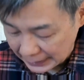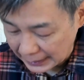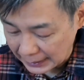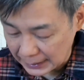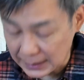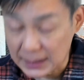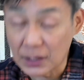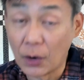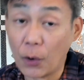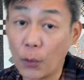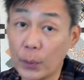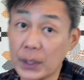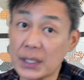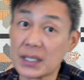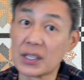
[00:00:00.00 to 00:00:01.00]
it is
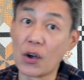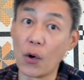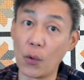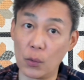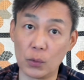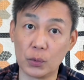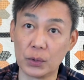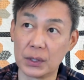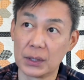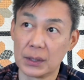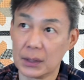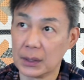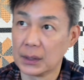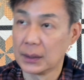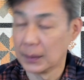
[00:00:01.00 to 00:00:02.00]
always cold
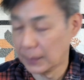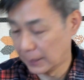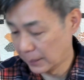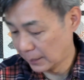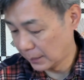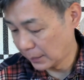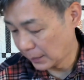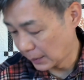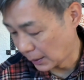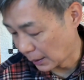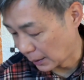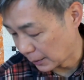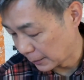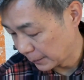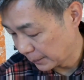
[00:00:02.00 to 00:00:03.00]

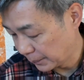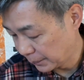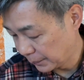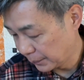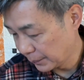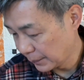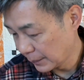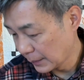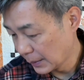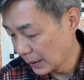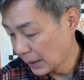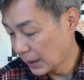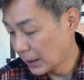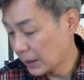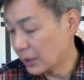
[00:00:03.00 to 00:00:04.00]
there.
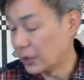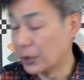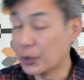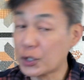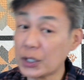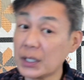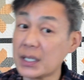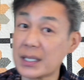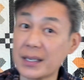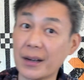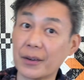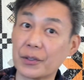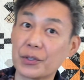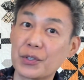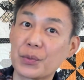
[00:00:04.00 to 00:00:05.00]
Usually
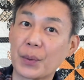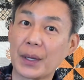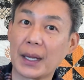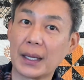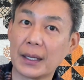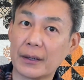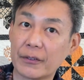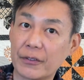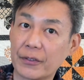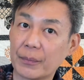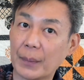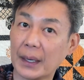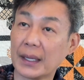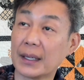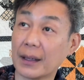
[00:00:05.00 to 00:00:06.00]
snows where they live,
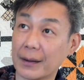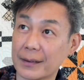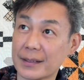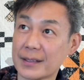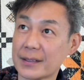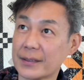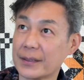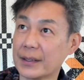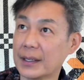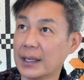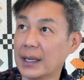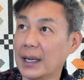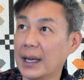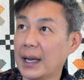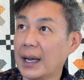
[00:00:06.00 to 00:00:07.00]
my in-laws.
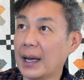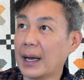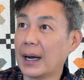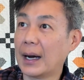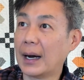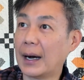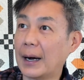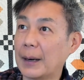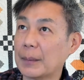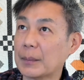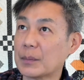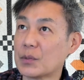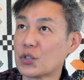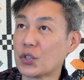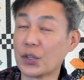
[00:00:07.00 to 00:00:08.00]

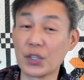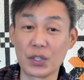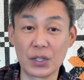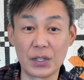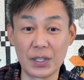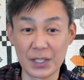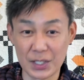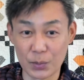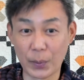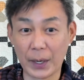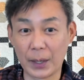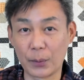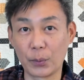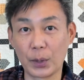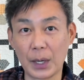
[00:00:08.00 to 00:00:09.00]
So this
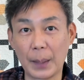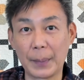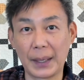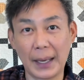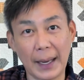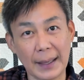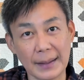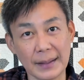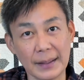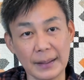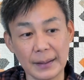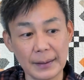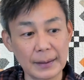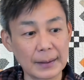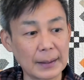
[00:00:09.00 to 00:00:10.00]
sweater will come in
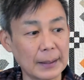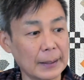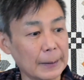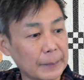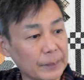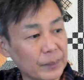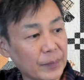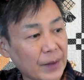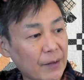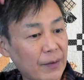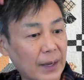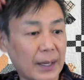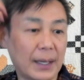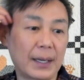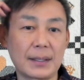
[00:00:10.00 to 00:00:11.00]
handy if I
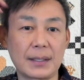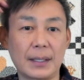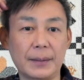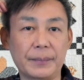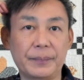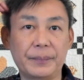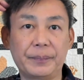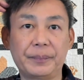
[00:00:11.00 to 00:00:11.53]
can get it done.